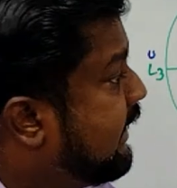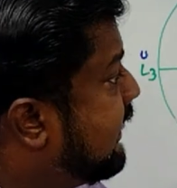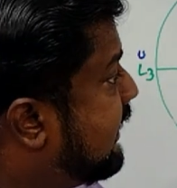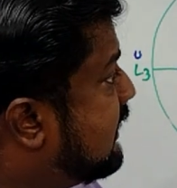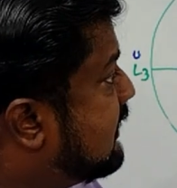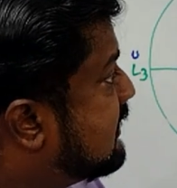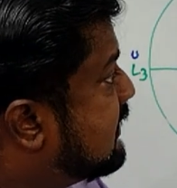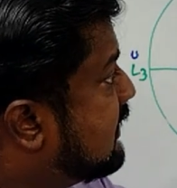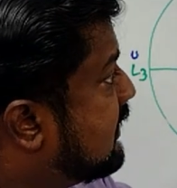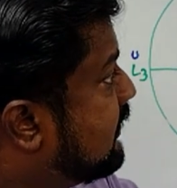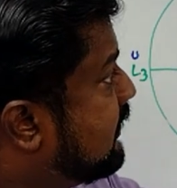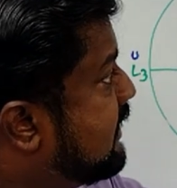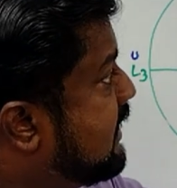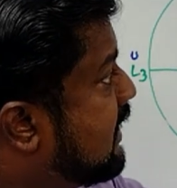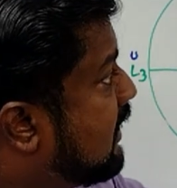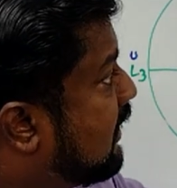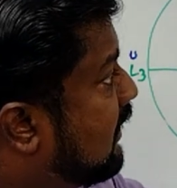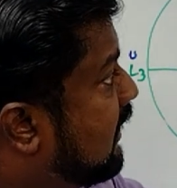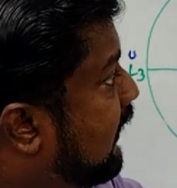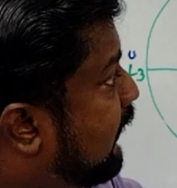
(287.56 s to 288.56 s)
It is
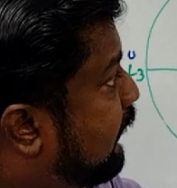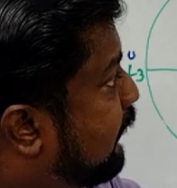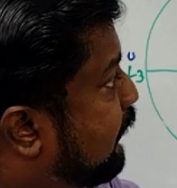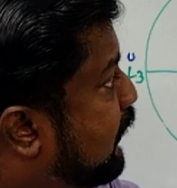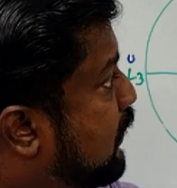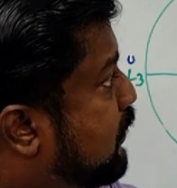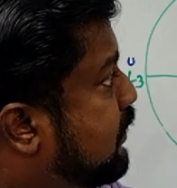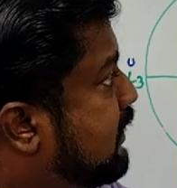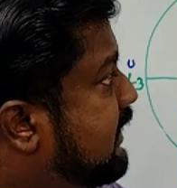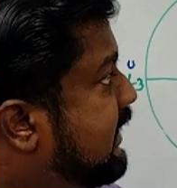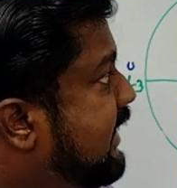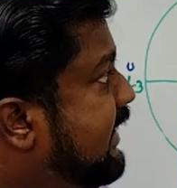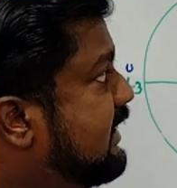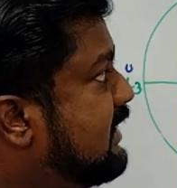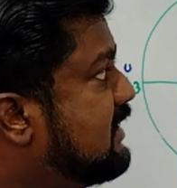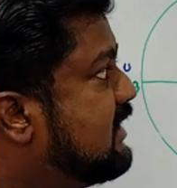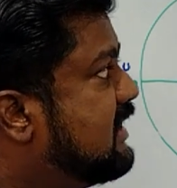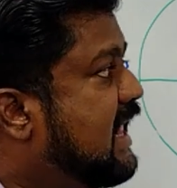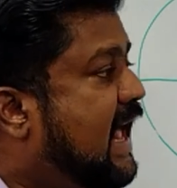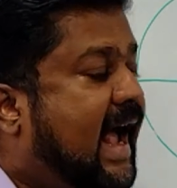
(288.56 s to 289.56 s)
nearly
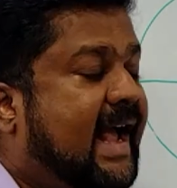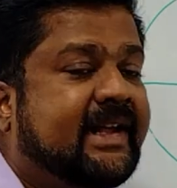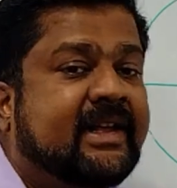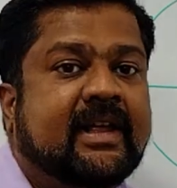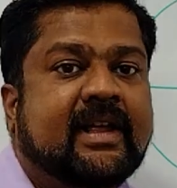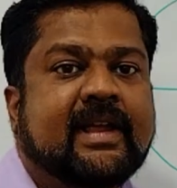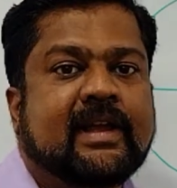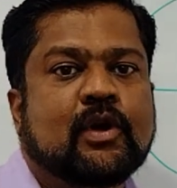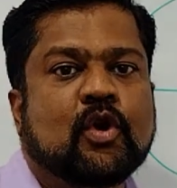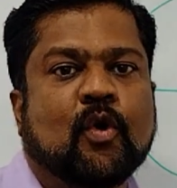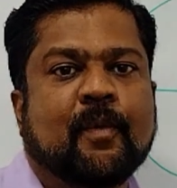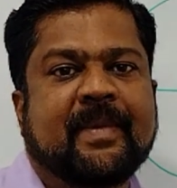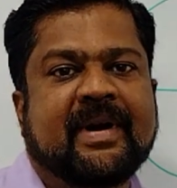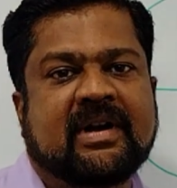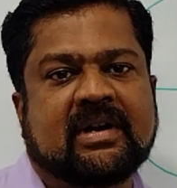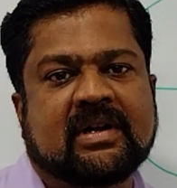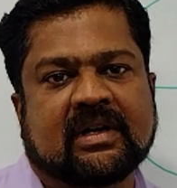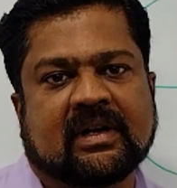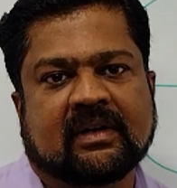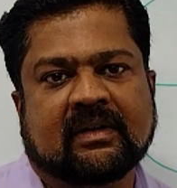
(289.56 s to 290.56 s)
15 lakh
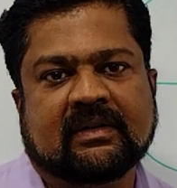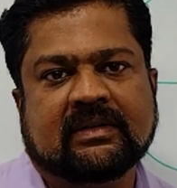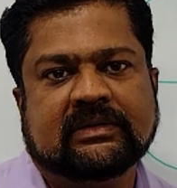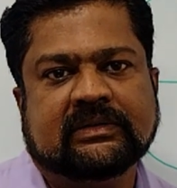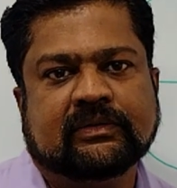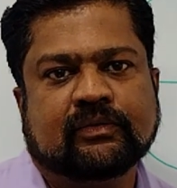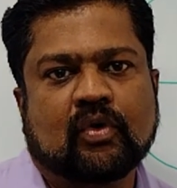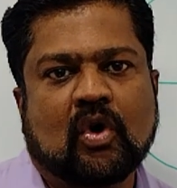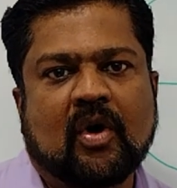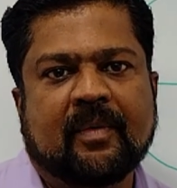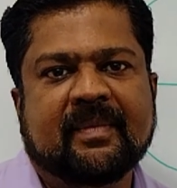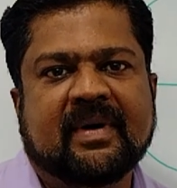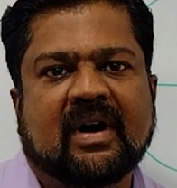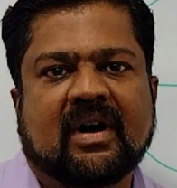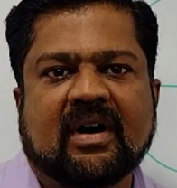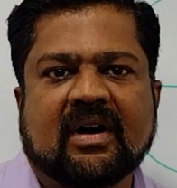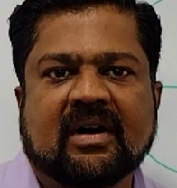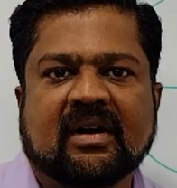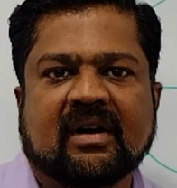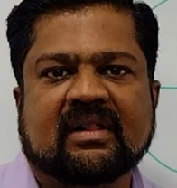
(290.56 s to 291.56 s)
kilometers
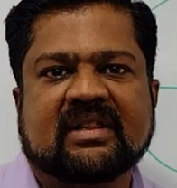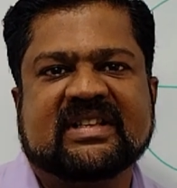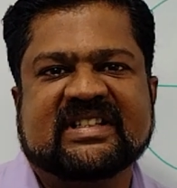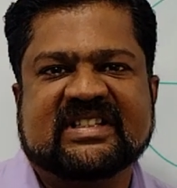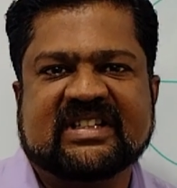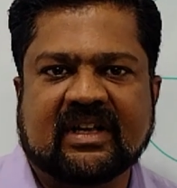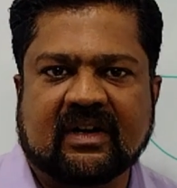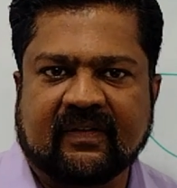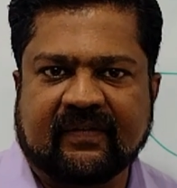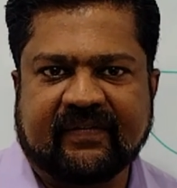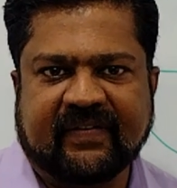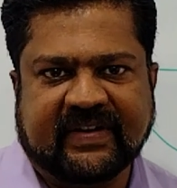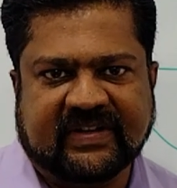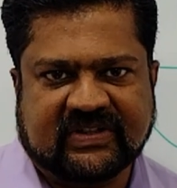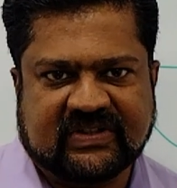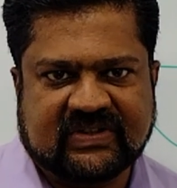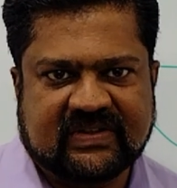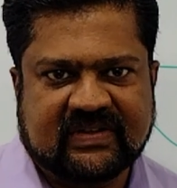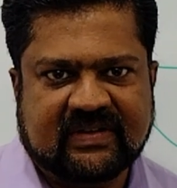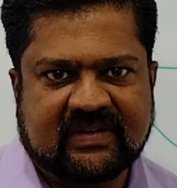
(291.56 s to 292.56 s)
from Earth's
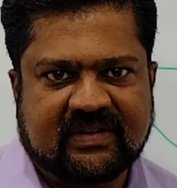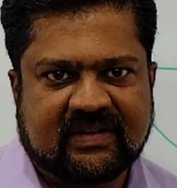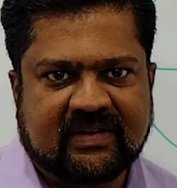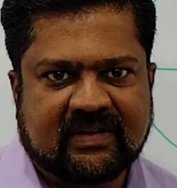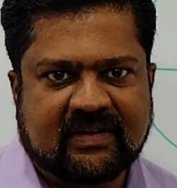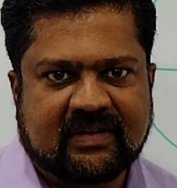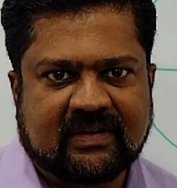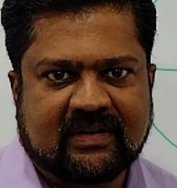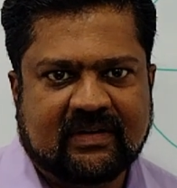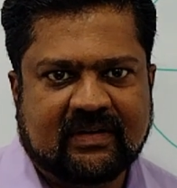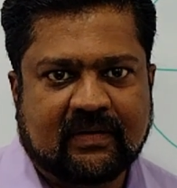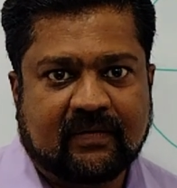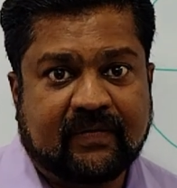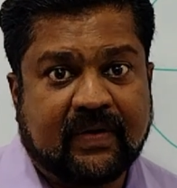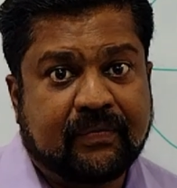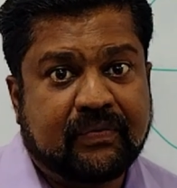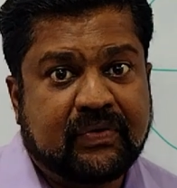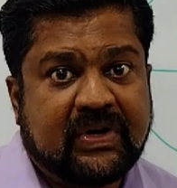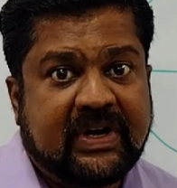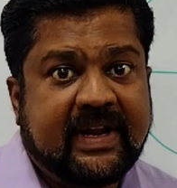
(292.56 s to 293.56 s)
surface.
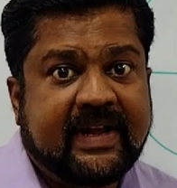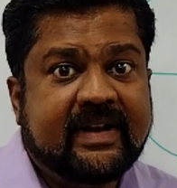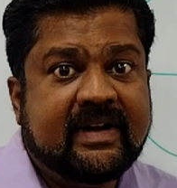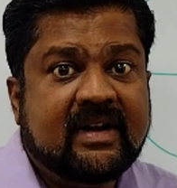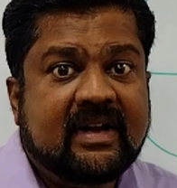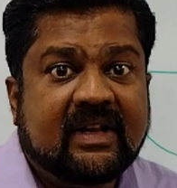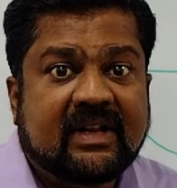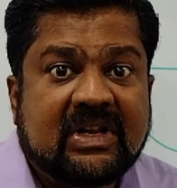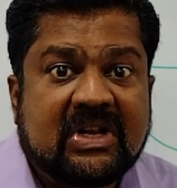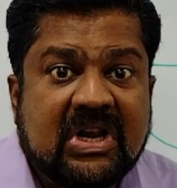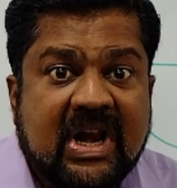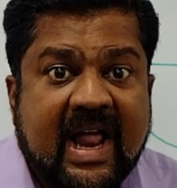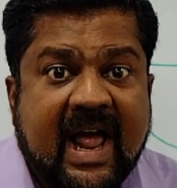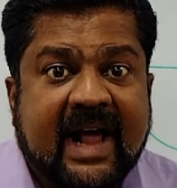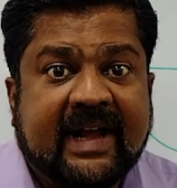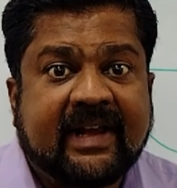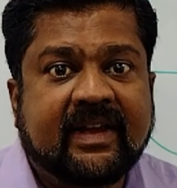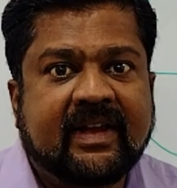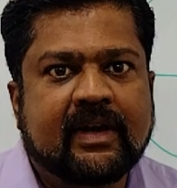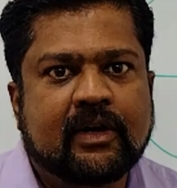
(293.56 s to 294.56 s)
15
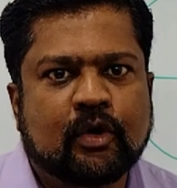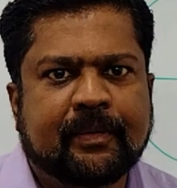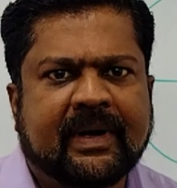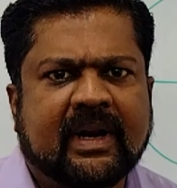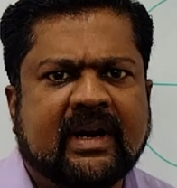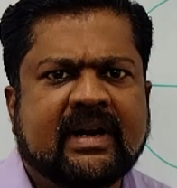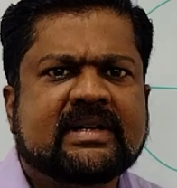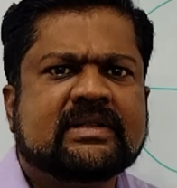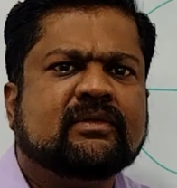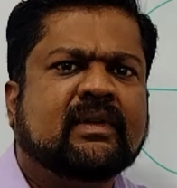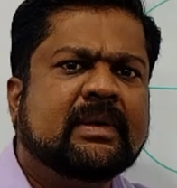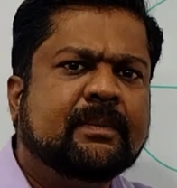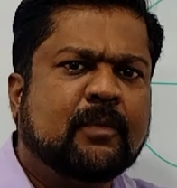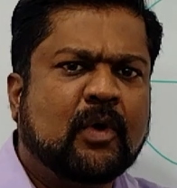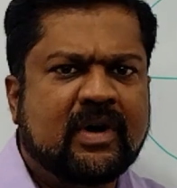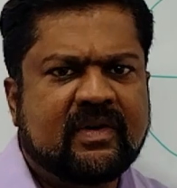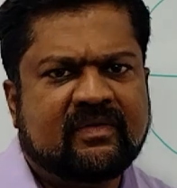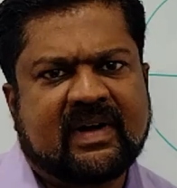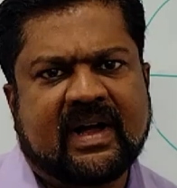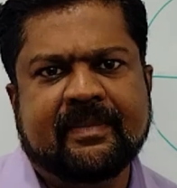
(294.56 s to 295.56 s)
lakh kilometer, it is
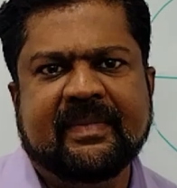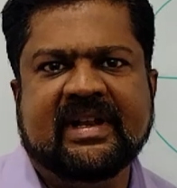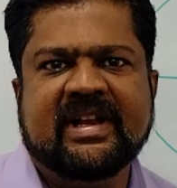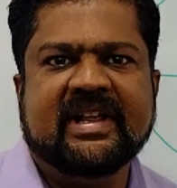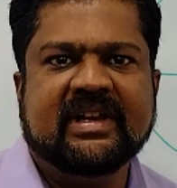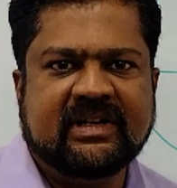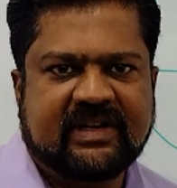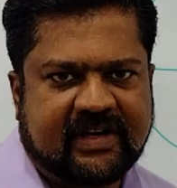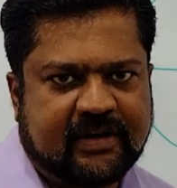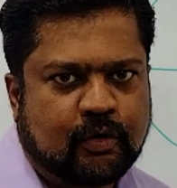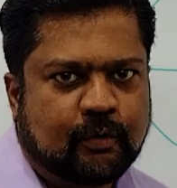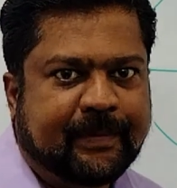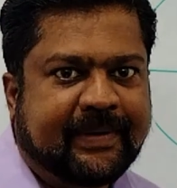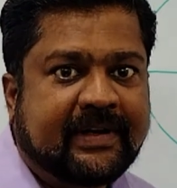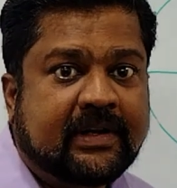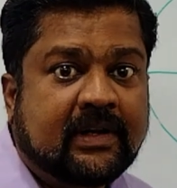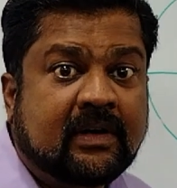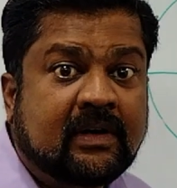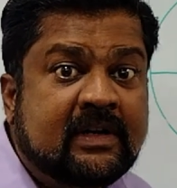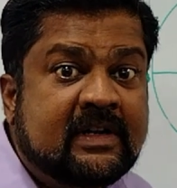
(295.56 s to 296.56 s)
1.5 million
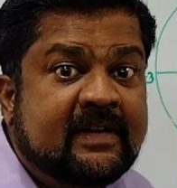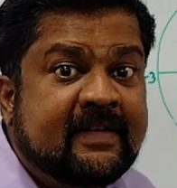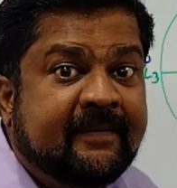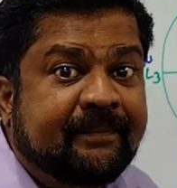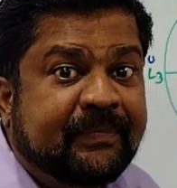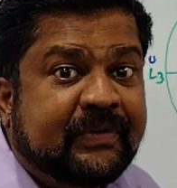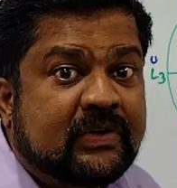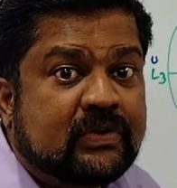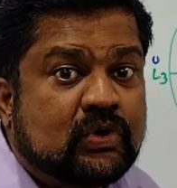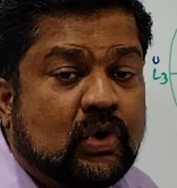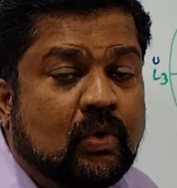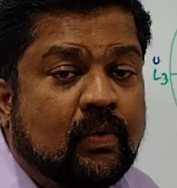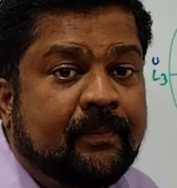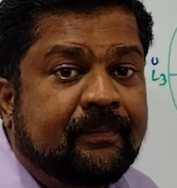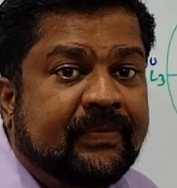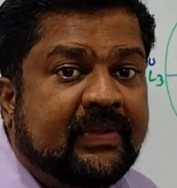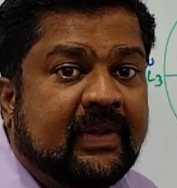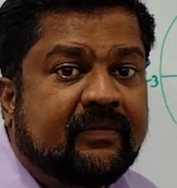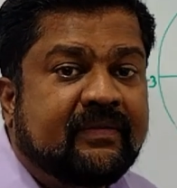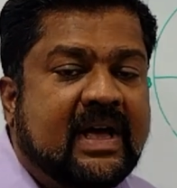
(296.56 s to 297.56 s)
kilometer.
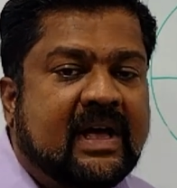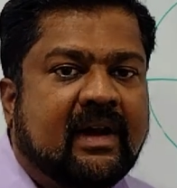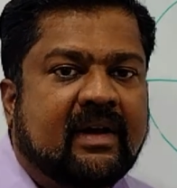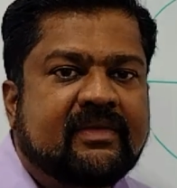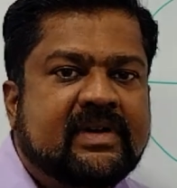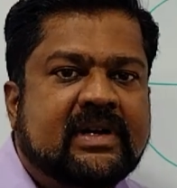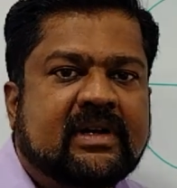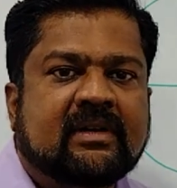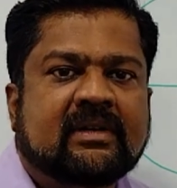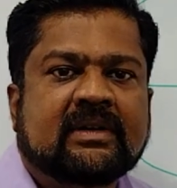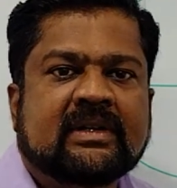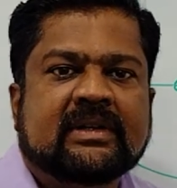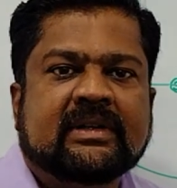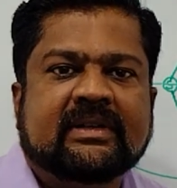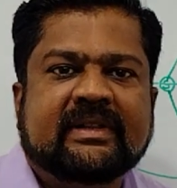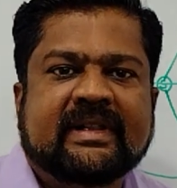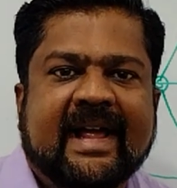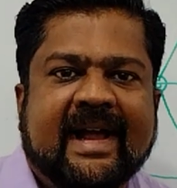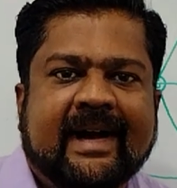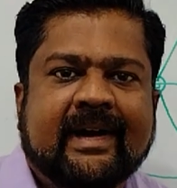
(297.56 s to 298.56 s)
So we are aware
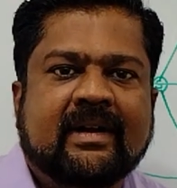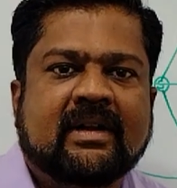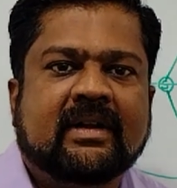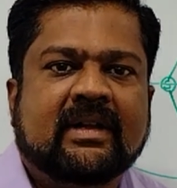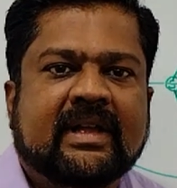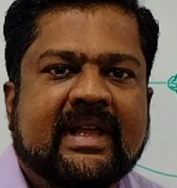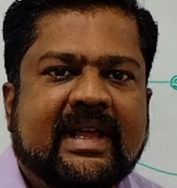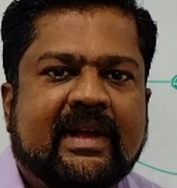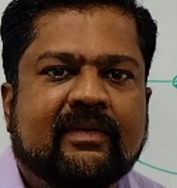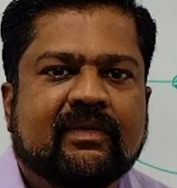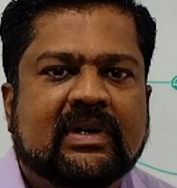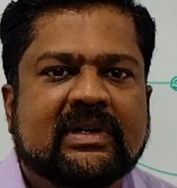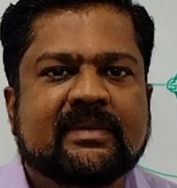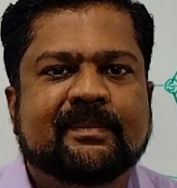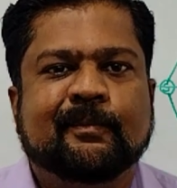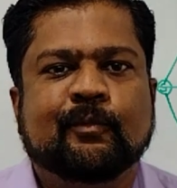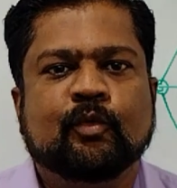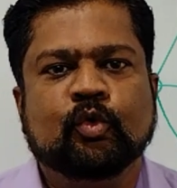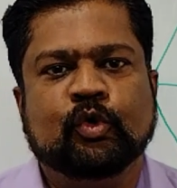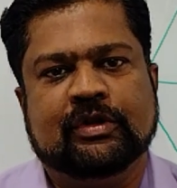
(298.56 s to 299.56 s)
that even
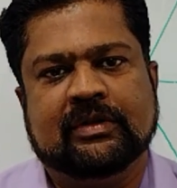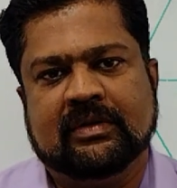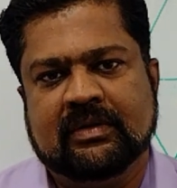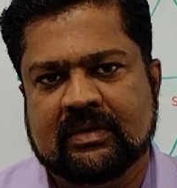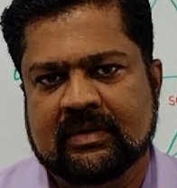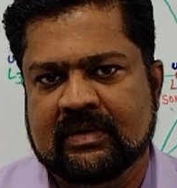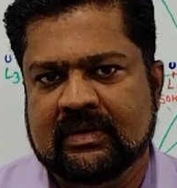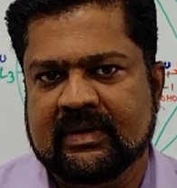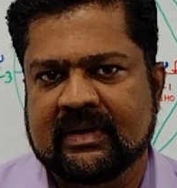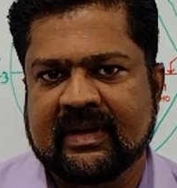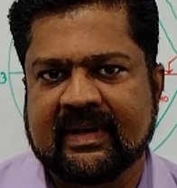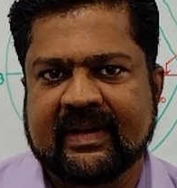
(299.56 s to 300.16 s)
moon